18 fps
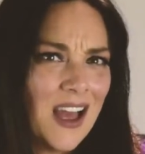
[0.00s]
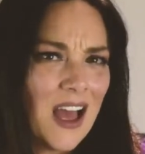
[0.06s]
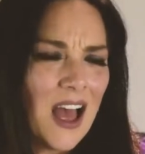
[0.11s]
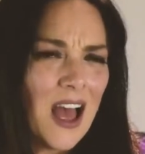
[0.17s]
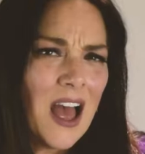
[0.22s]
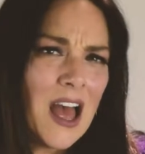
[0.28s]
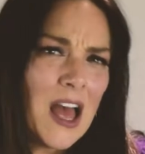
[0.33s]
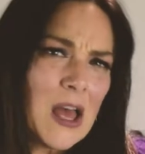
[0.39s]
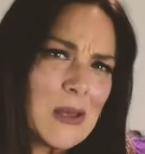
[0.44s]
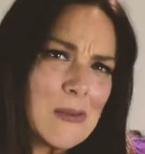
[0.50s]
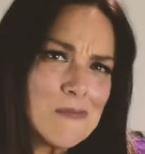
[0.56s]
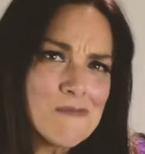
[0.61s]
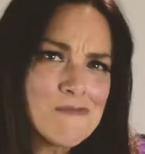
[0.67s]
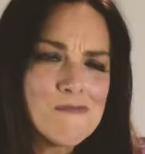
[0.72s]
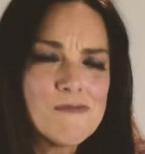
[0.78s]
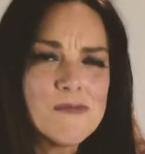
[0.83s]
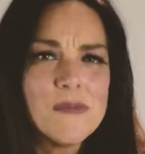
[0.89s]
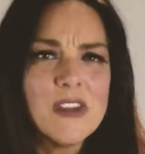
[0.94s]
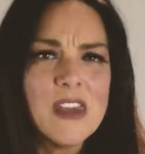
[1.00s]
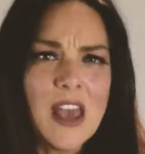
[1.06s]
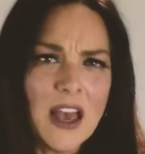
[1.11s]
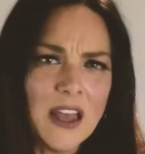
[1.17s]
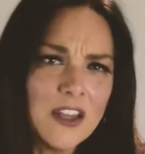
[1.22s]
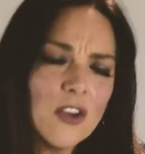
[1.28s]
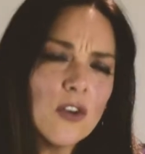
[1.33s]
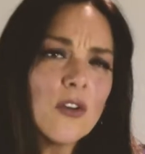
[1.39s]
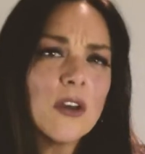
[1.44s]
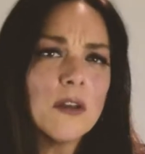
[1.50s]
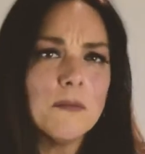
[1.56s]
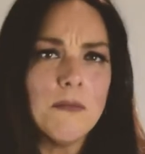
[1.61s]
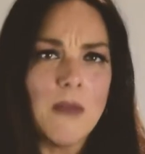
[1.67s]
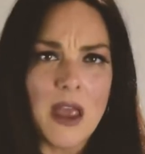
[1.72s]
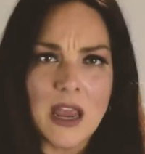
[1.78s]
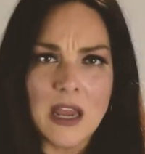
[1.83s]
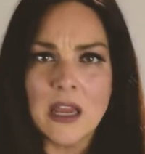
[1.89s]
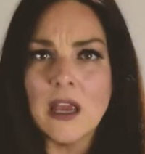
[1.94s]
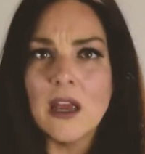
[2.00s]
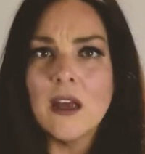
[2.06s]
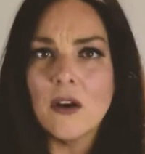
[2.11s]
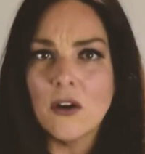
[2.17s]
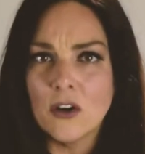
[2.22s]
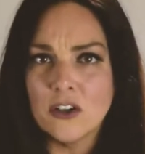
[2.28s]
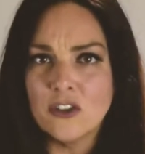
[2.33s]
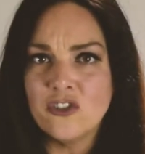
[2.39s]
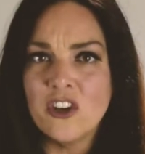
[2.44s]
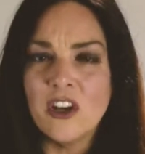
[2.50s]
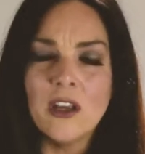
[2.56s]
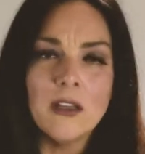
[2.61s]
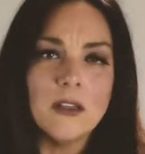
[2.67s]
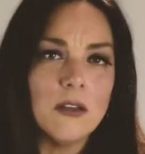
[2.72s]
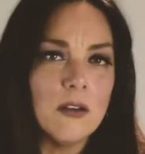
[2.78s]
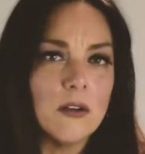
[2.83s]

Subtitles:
Yeah, you could make it urgent.